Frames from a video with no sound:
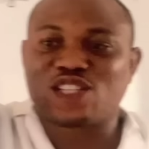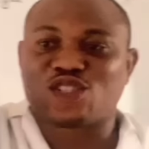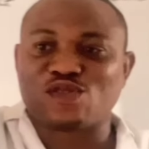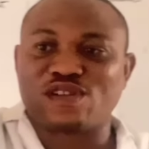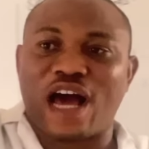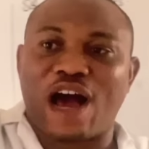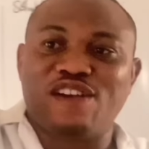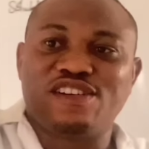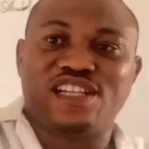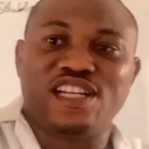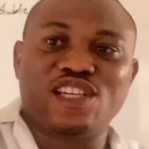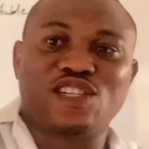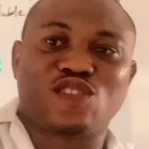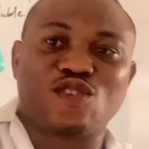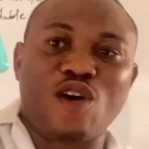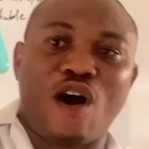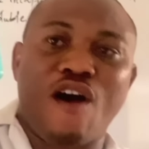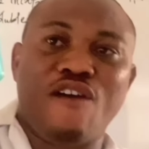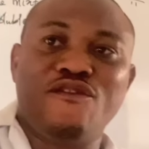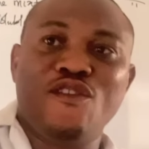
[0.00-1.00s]
to now
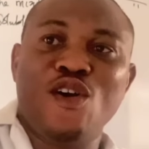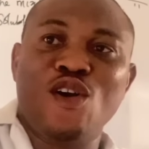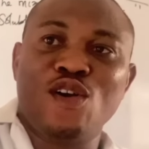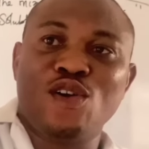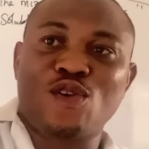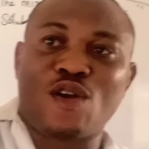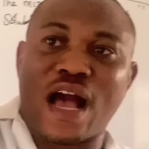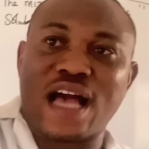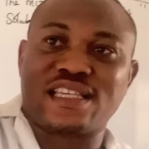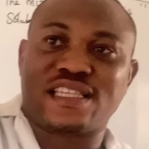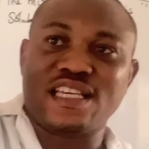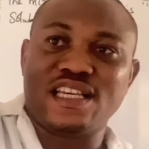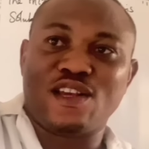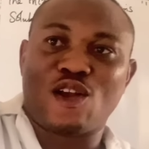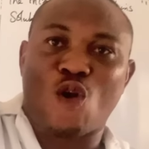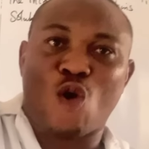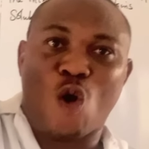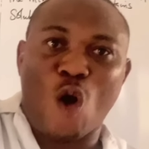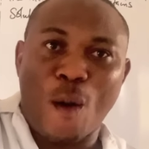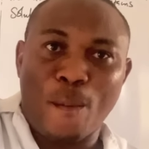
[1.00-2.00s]
dissolve, can see
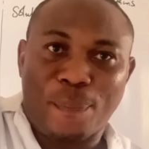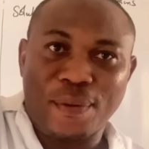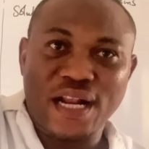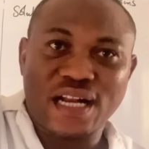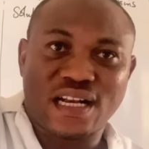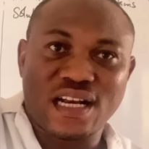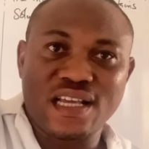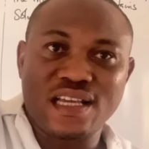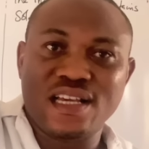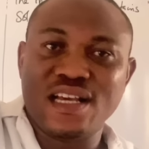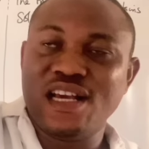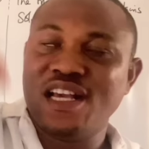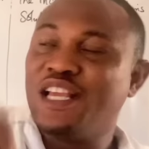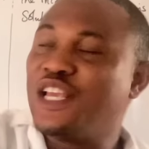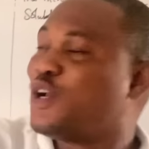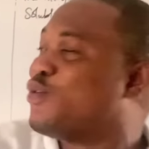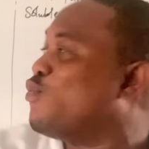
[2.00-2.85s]
completely in